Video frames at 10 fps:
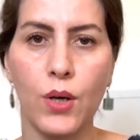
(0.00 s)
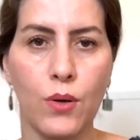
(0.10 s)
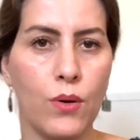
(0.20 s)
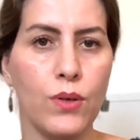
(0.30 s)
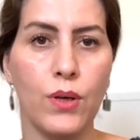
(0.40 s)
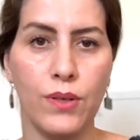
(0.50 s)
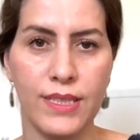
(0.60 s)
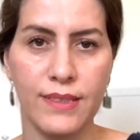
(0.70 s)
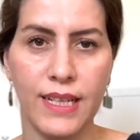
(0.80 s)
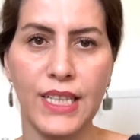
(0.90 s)
goal, or
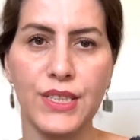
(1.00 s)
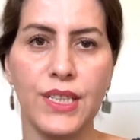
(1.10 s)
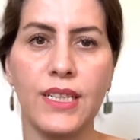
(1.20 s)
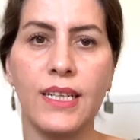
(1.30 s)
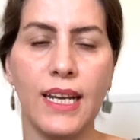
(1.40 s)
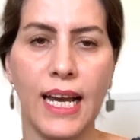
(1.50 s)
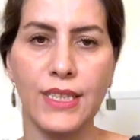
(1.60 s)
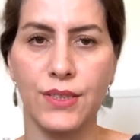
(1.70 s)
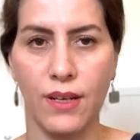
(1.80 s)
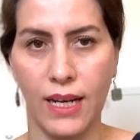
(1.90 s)
structure in
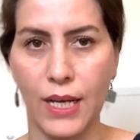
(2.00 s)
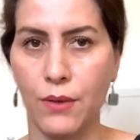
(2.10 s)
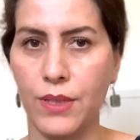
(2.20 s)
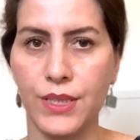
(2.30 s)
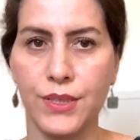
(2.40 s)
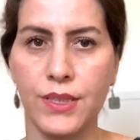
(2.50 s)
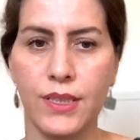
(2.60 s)
natural language.